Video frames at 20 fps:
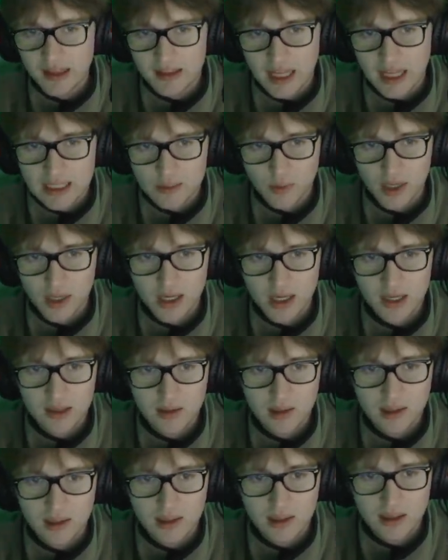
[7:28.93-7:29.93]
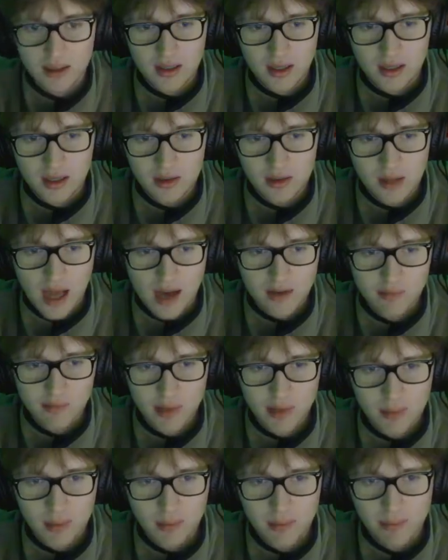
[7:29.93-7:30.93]
that's why a lot of
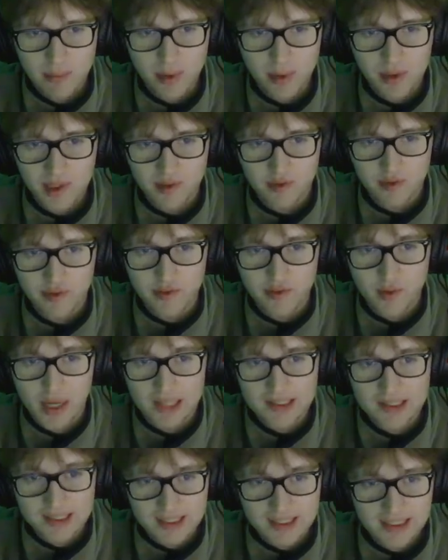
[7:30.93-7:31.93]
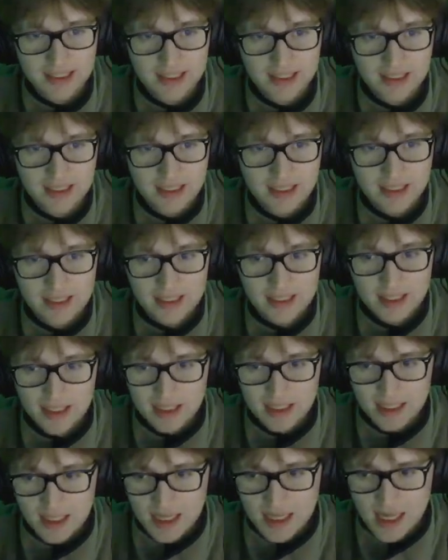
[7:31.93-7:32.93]
people have been building Frenzy,
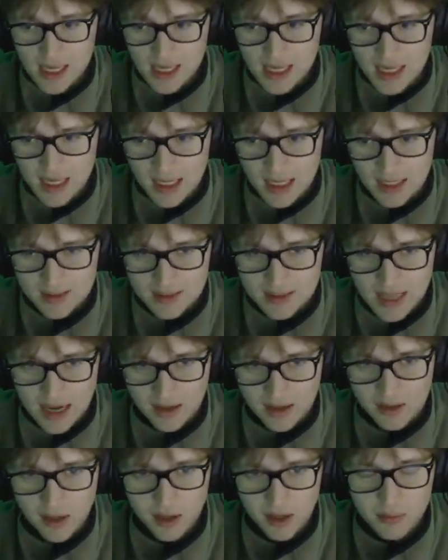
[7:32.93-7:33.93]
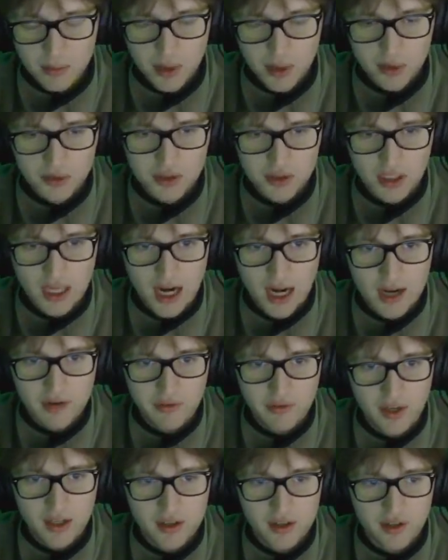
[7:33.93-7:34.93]
is that gun builds are kind of
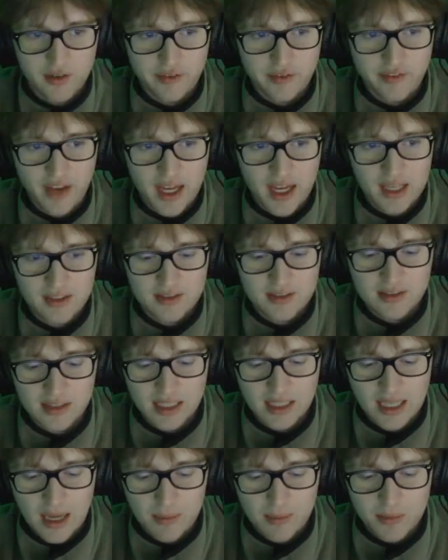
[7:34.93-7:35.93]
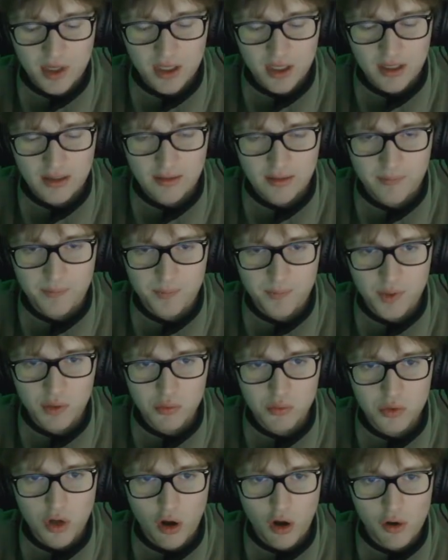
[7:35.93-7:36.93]
in your face. Like, you're
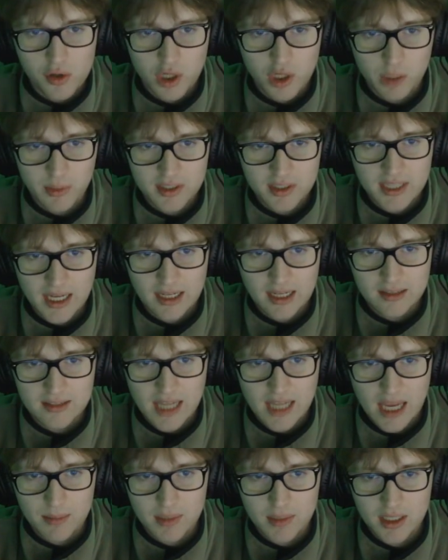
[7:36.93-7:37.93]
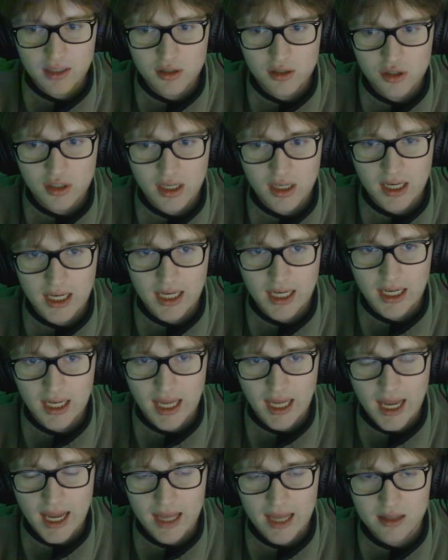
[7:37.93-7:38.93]
gonna be taking damage,
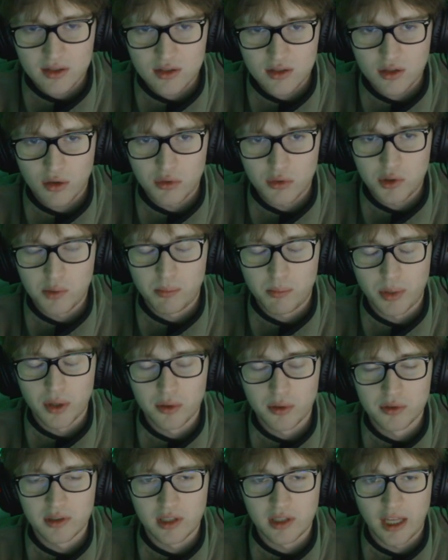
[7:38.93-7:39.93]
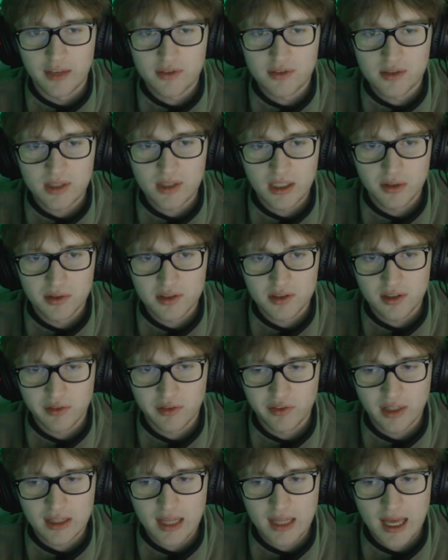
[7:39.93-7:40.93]
and so you build lifesteal and
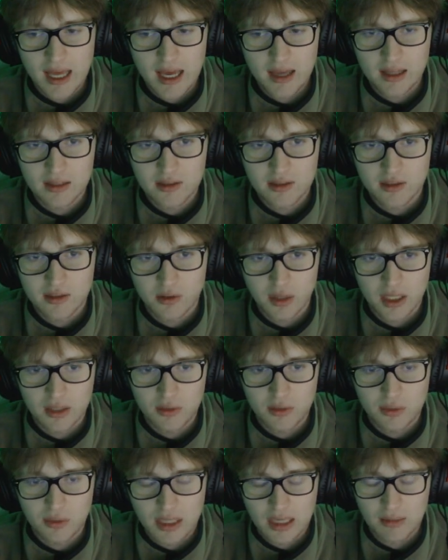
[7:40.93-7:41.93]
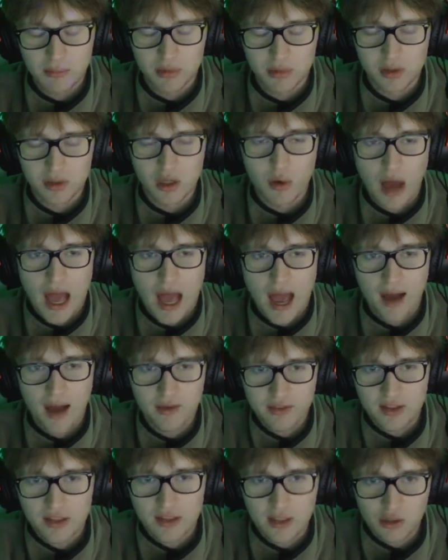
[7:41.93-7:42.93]
stuff like that, and so like, you get below
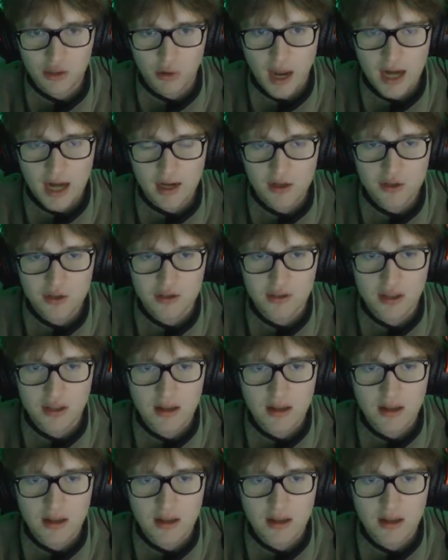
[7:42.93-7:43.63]
half, and then you kind of just